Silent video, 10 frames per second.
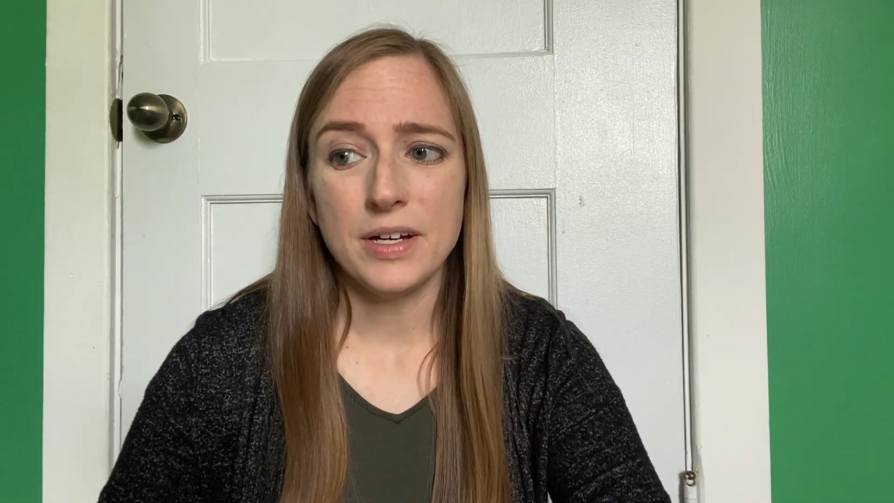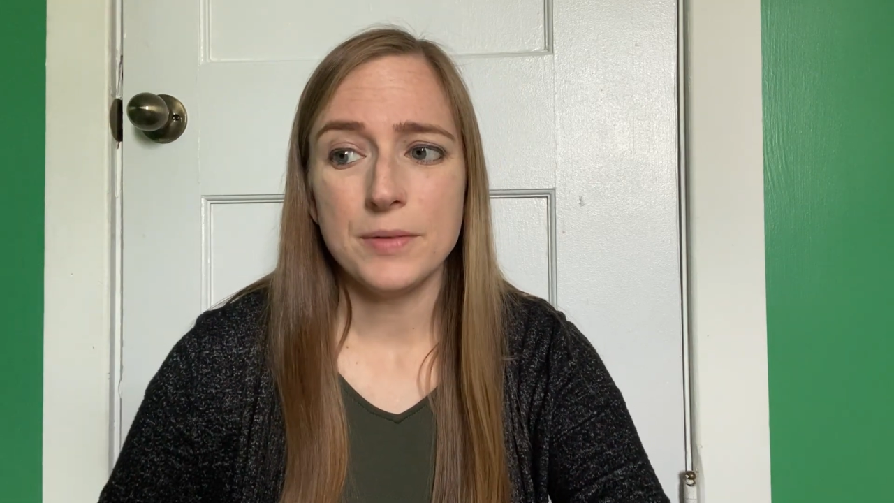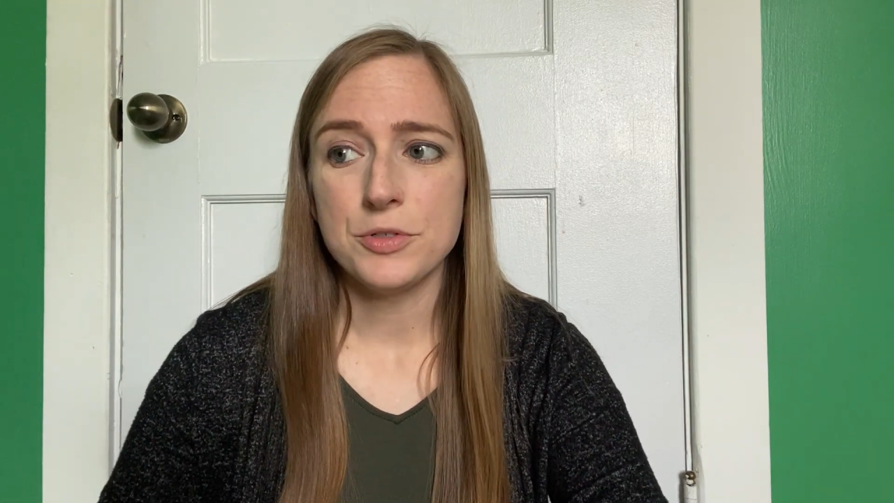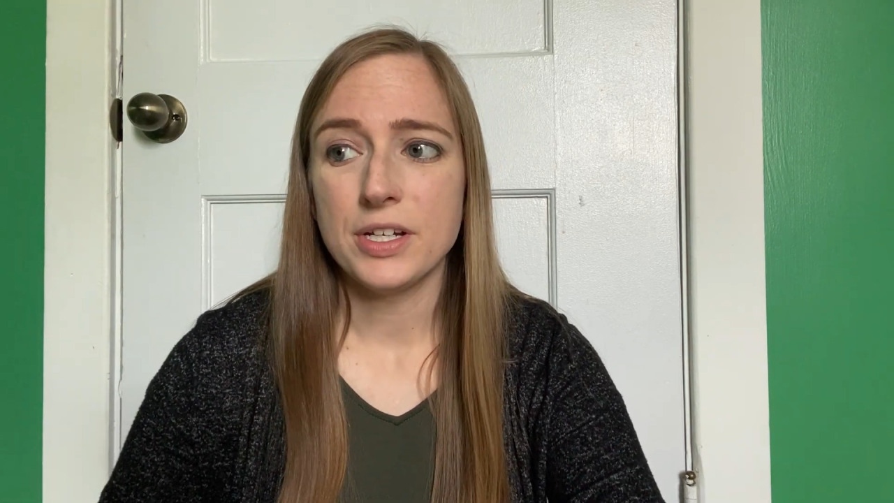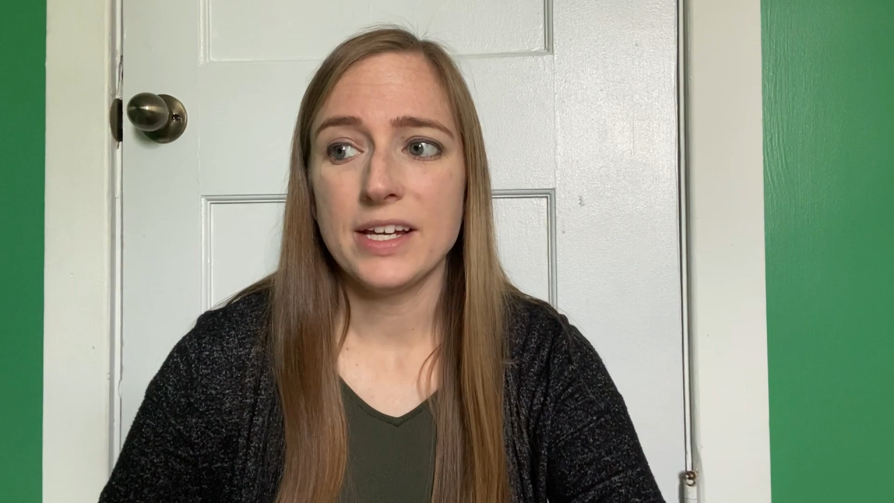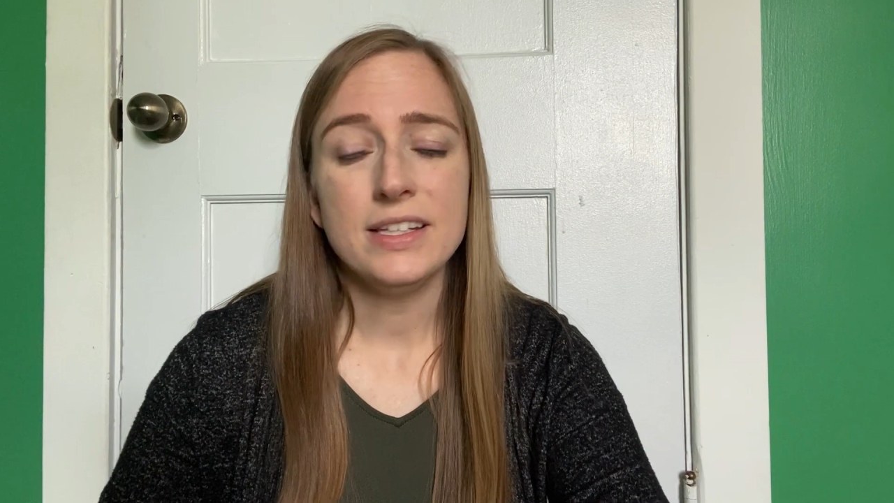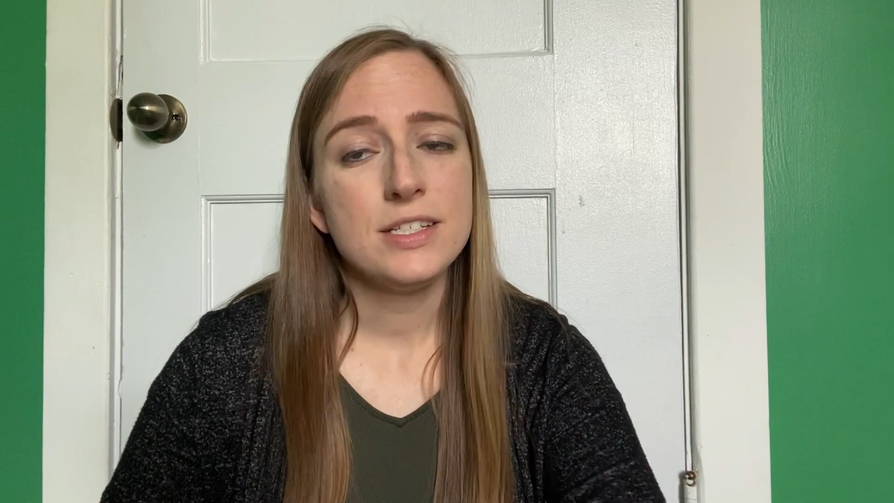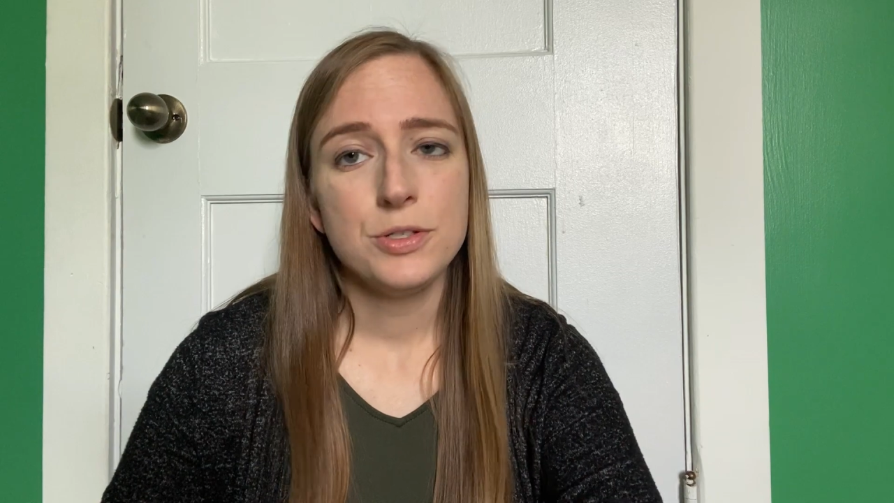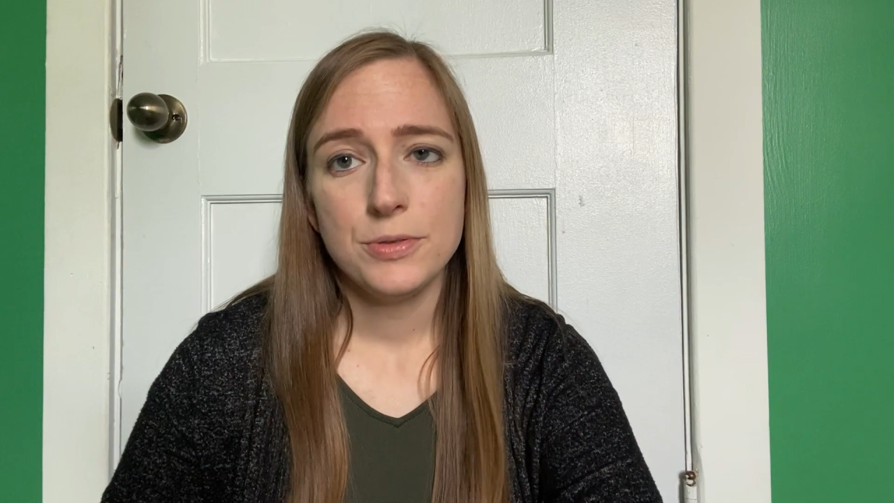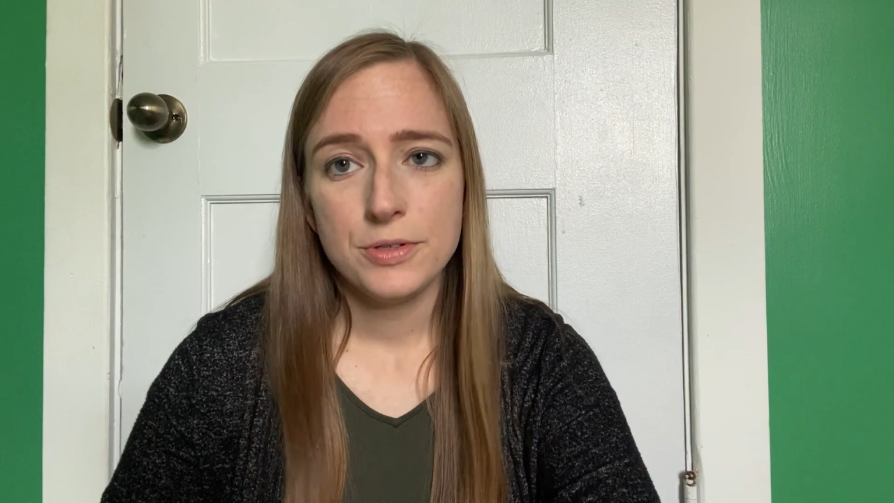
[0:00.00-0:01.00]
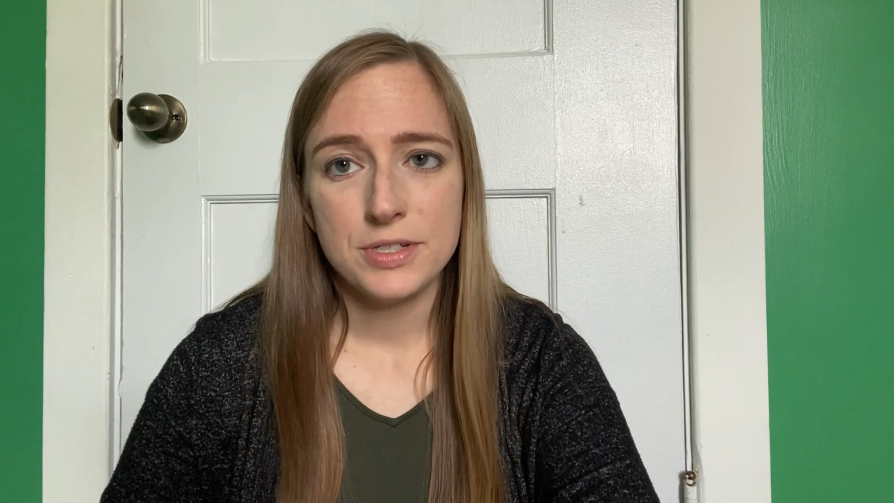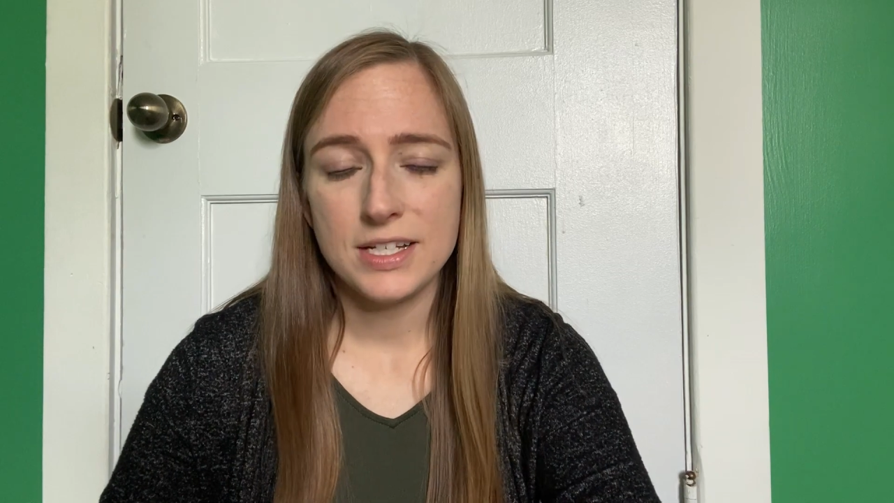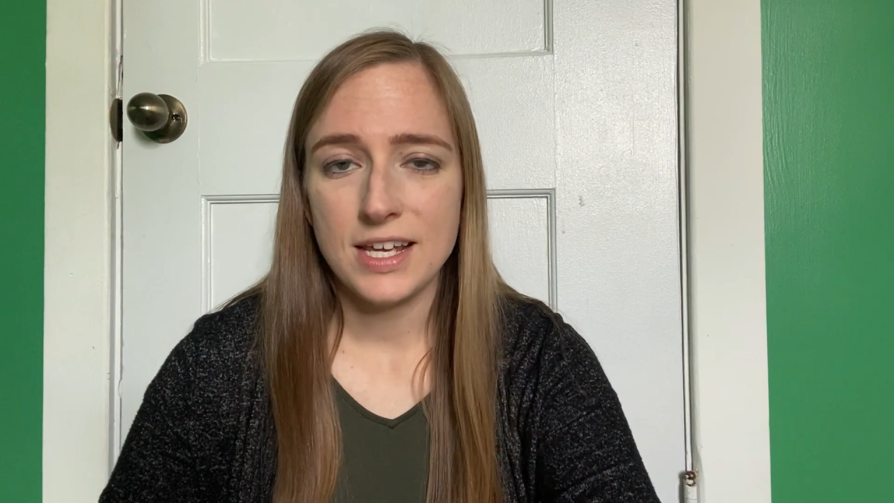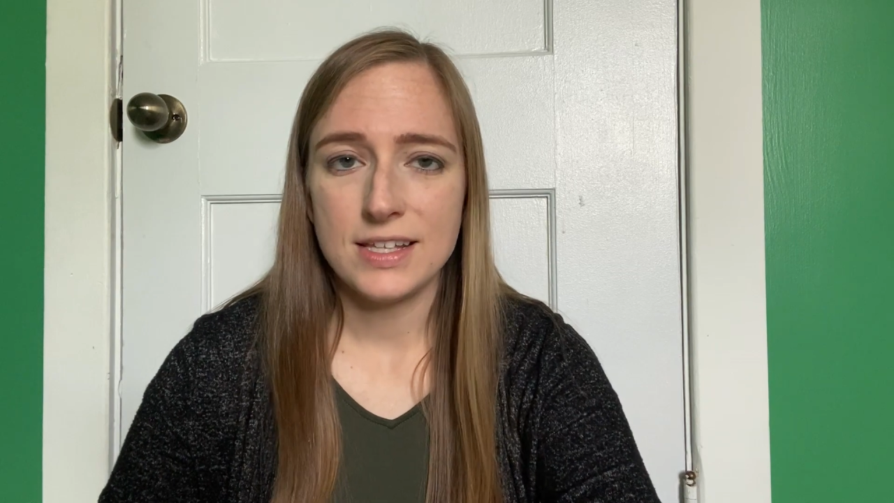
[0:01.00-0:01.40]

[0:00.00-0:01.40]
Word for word: I'm drinking at least 2 of those a day.